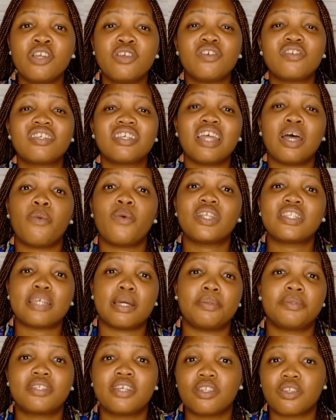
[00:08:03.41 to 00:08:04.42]
You see that
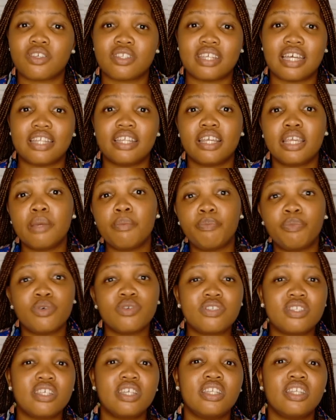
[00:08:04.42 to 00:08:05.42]
WhatsApp status that they keep
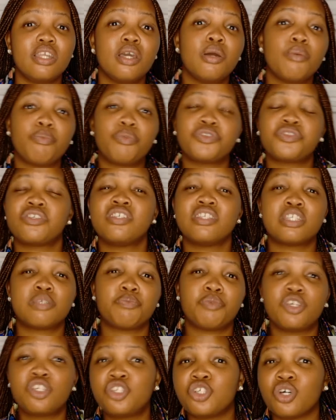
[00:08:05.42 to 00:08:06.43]
posting his
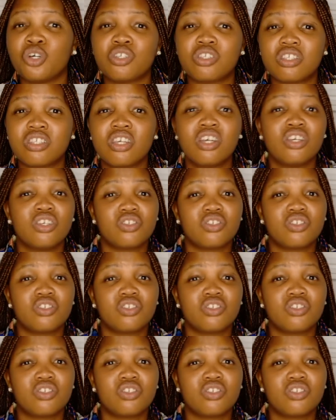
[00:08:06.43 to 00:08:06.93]
pictures,